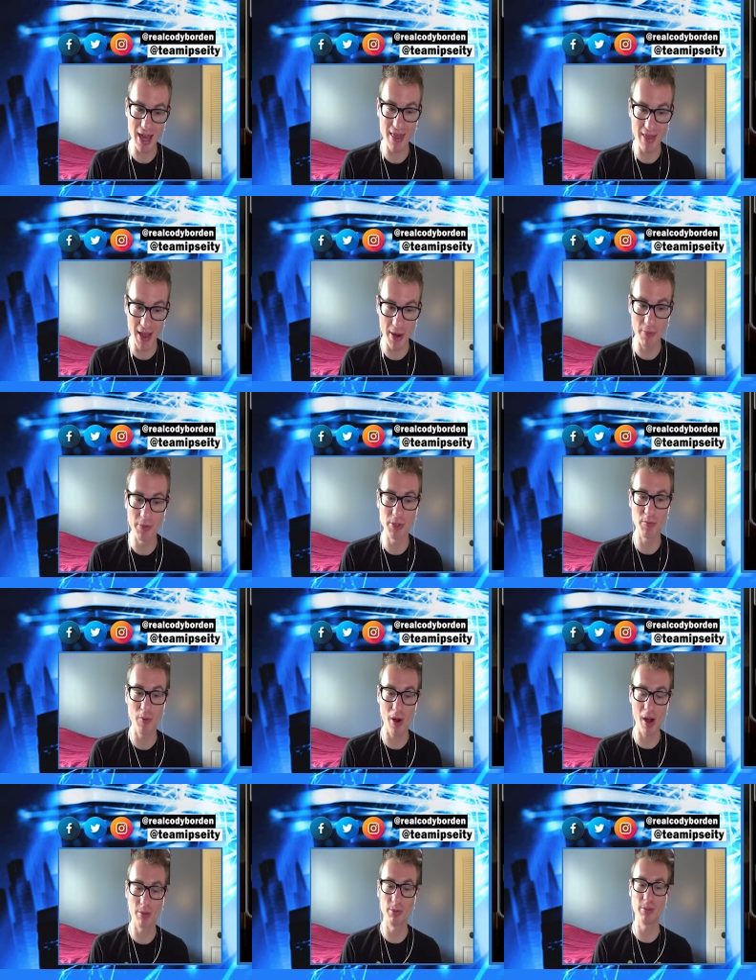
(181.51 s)
that was
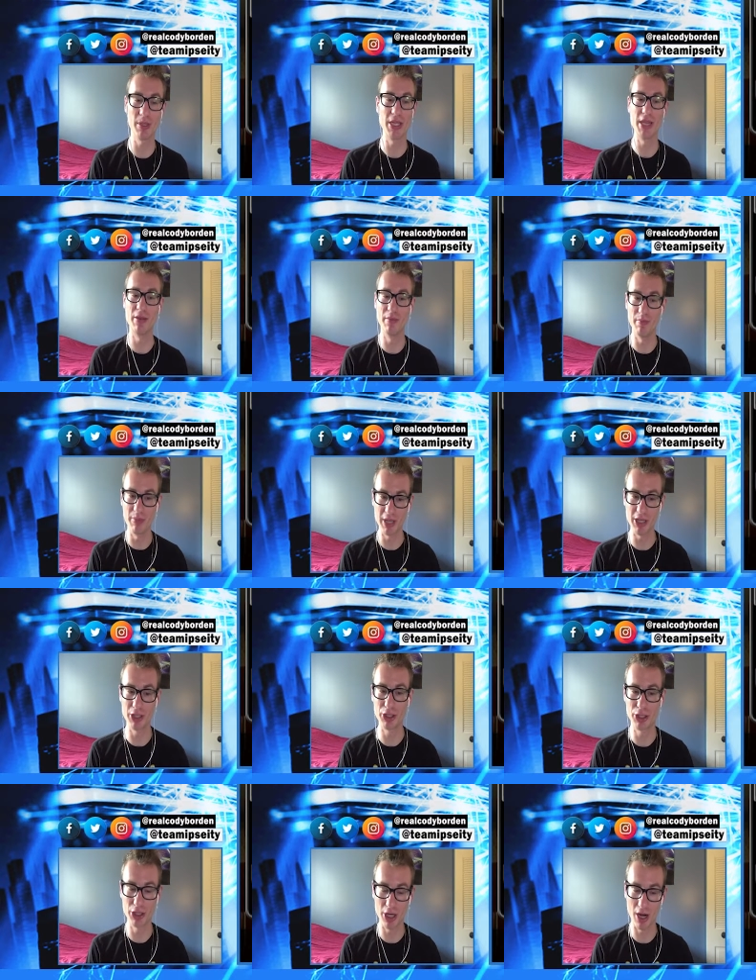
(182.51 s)
probably the biggest
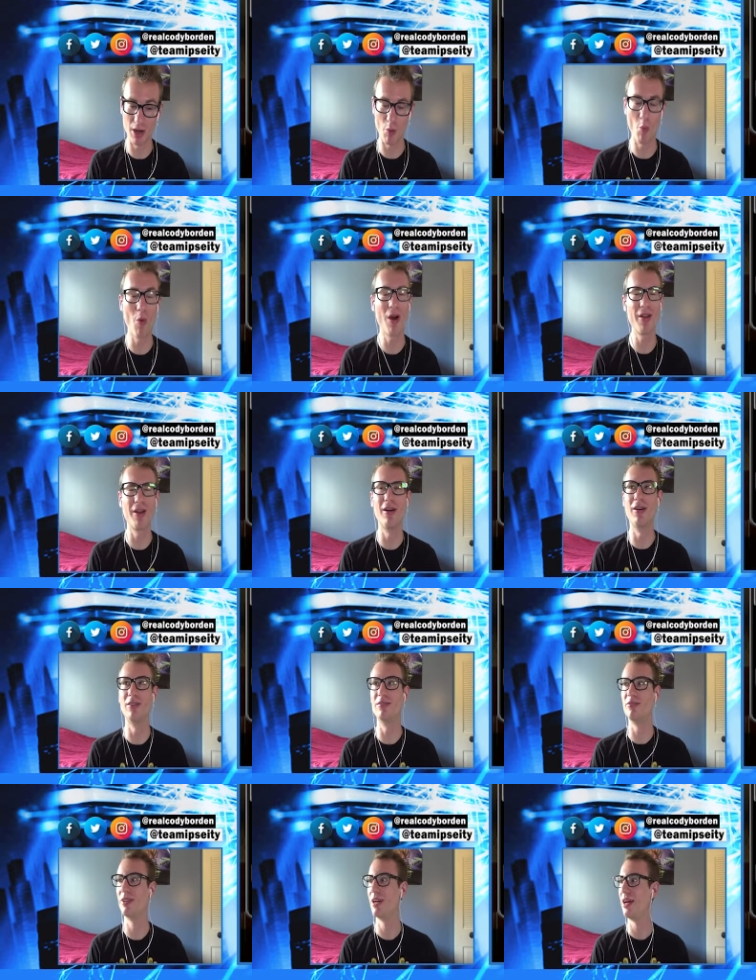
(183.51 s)
shock. One of,
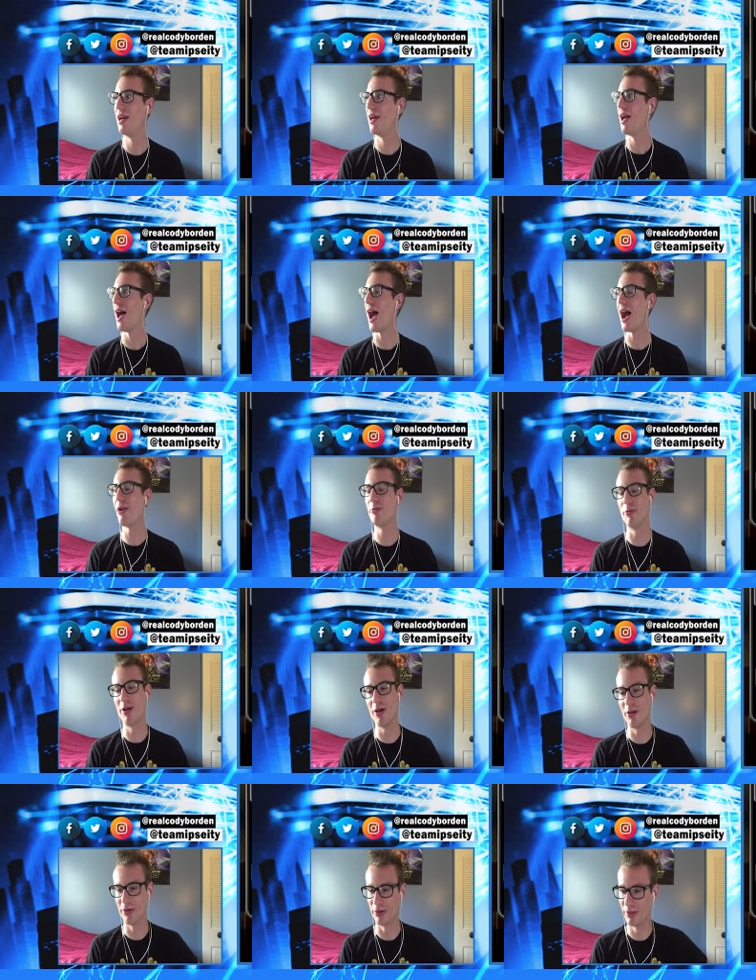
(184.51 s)
I don't
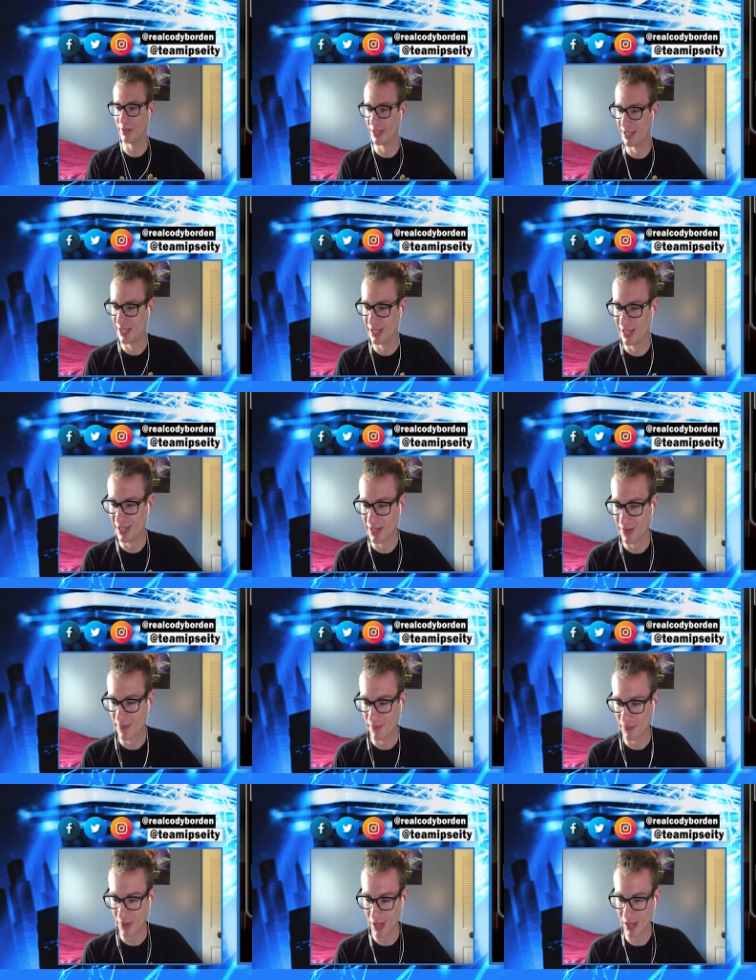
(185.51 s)
know,
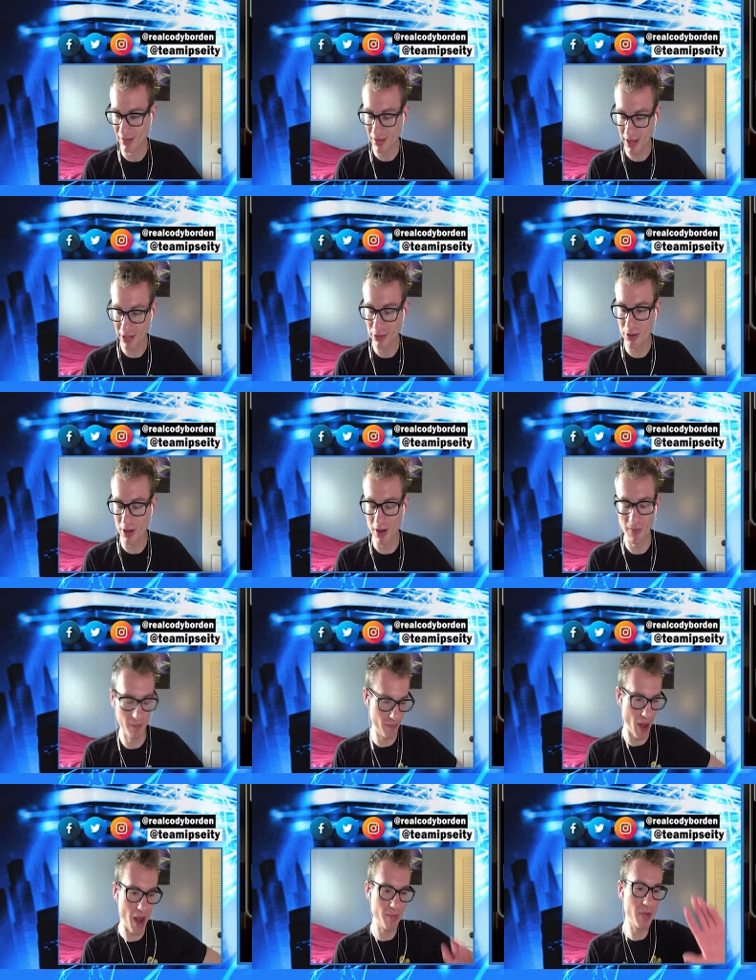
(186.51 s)

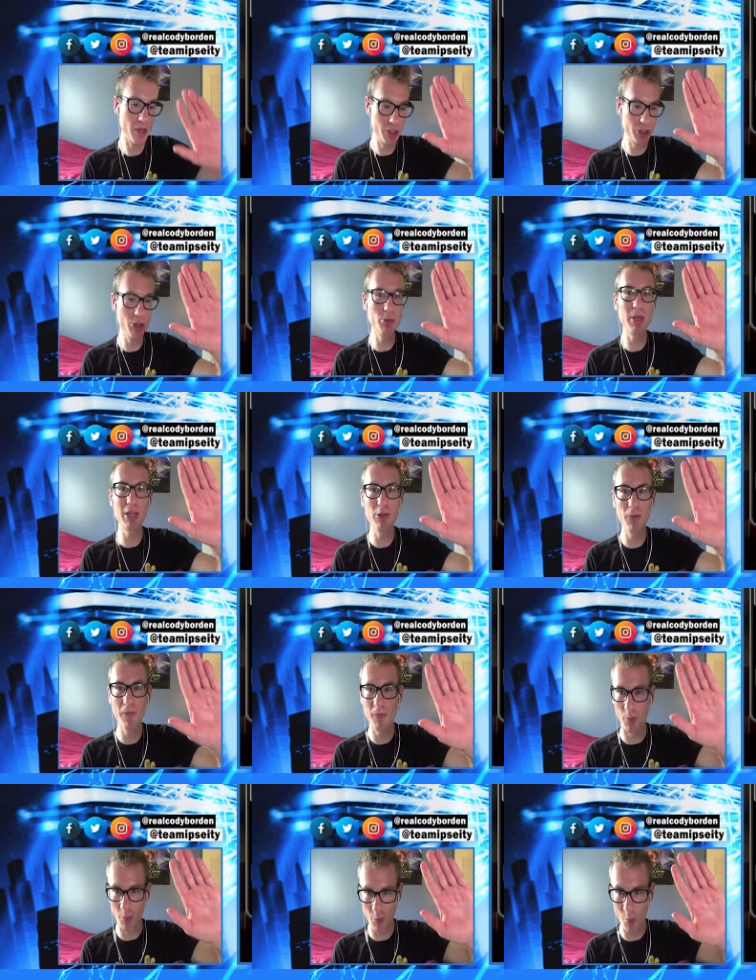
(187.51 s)
I'm assuming you
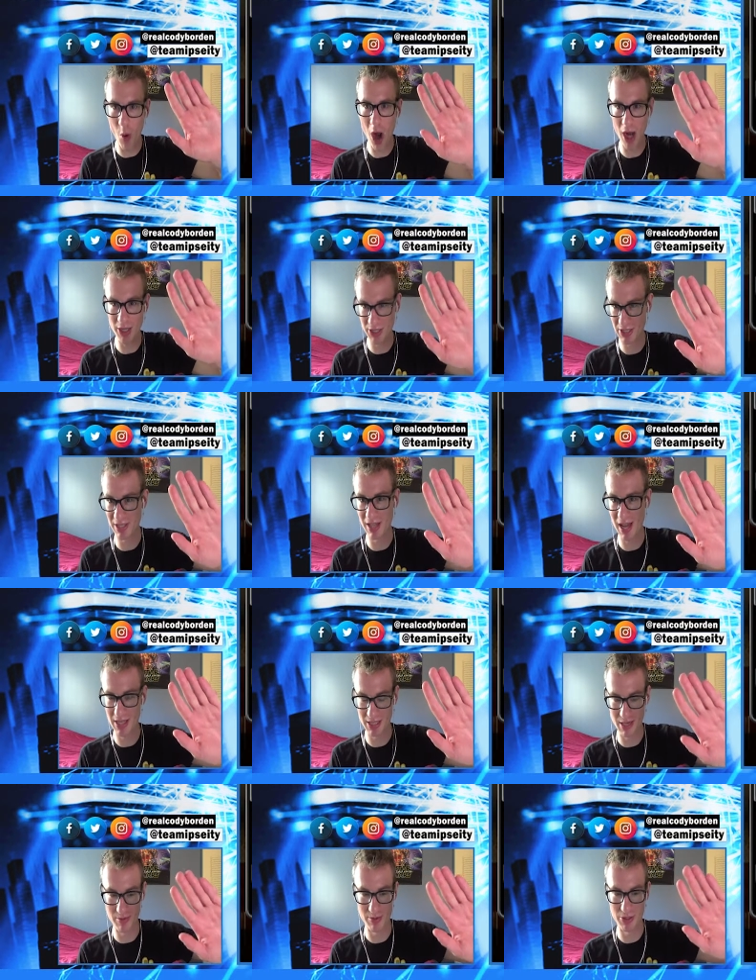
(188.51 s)
watched the last
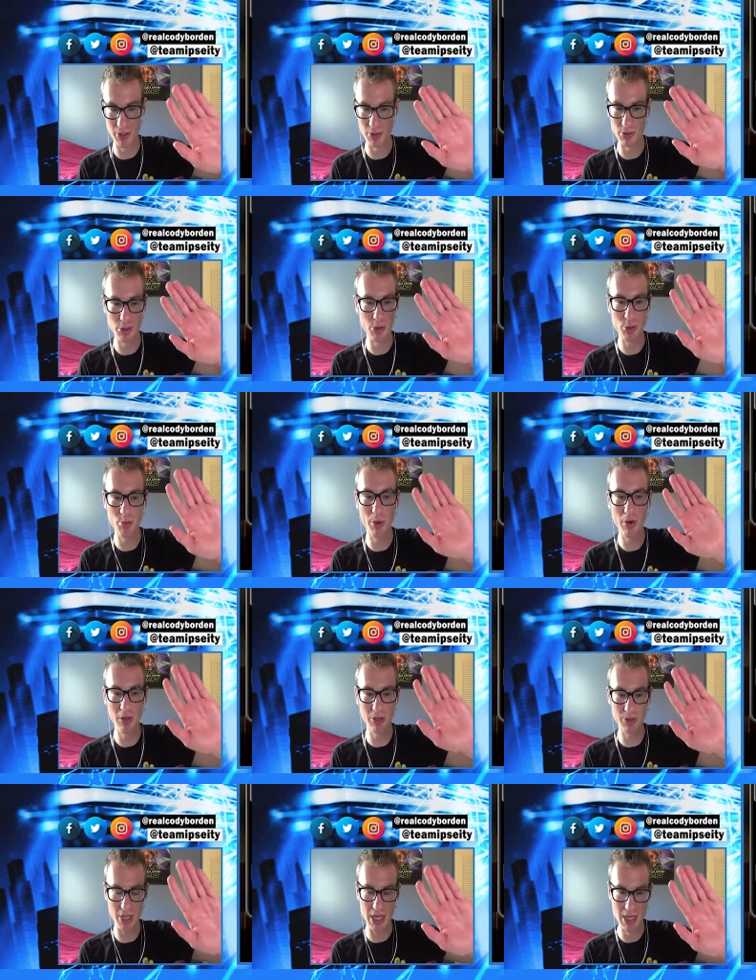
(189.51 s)
episode, so
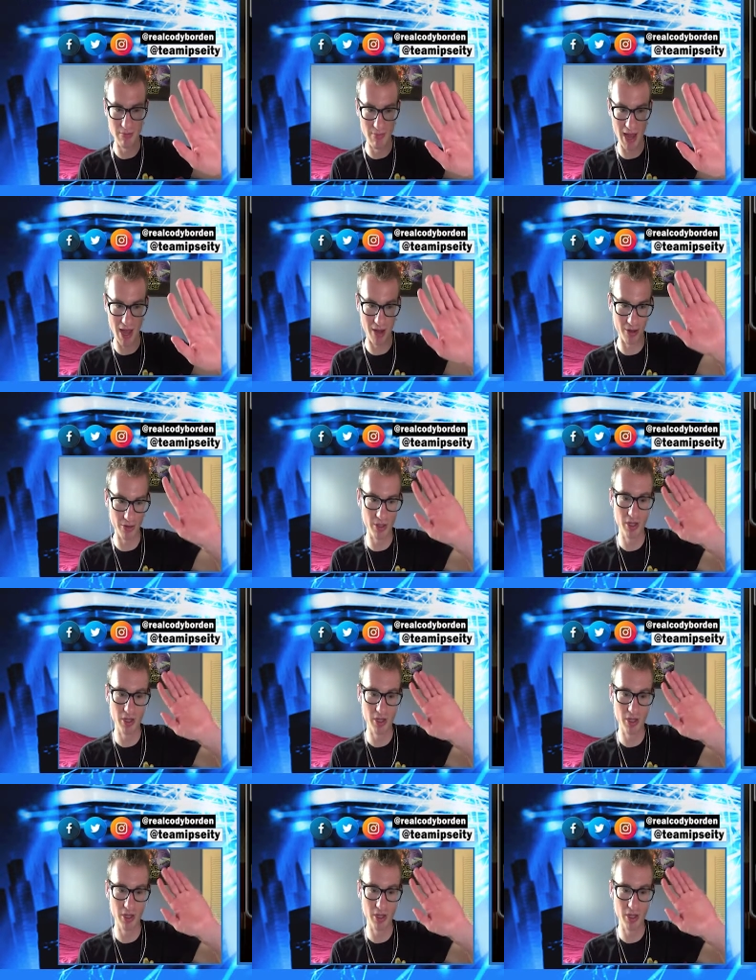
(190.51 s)
spoilers inbound.